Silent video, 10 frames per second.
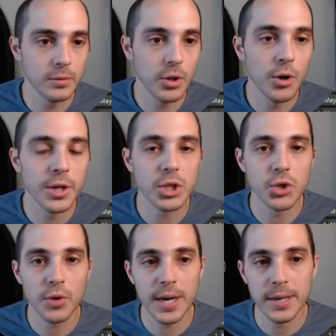current
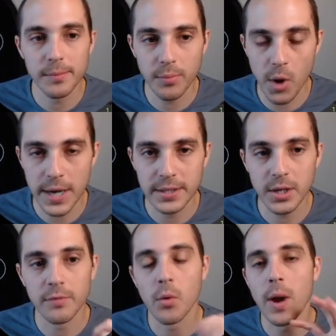trading price
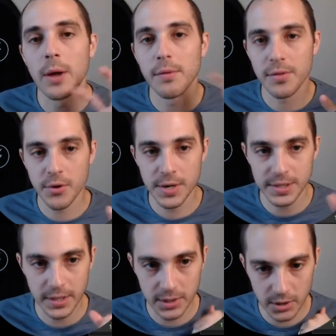of around
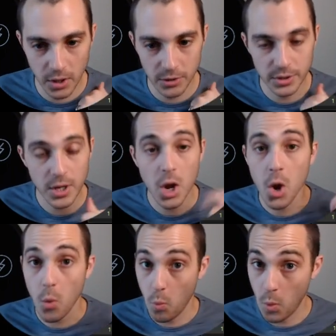$36.
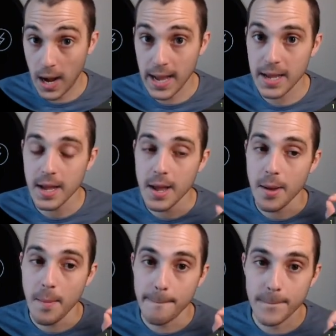Why?
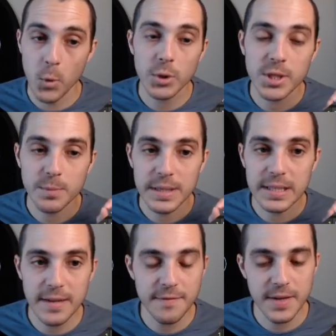More
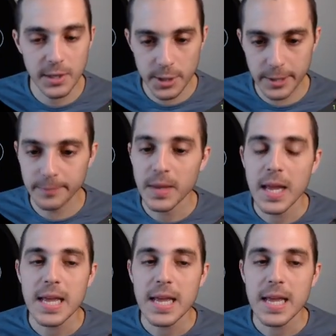specifically,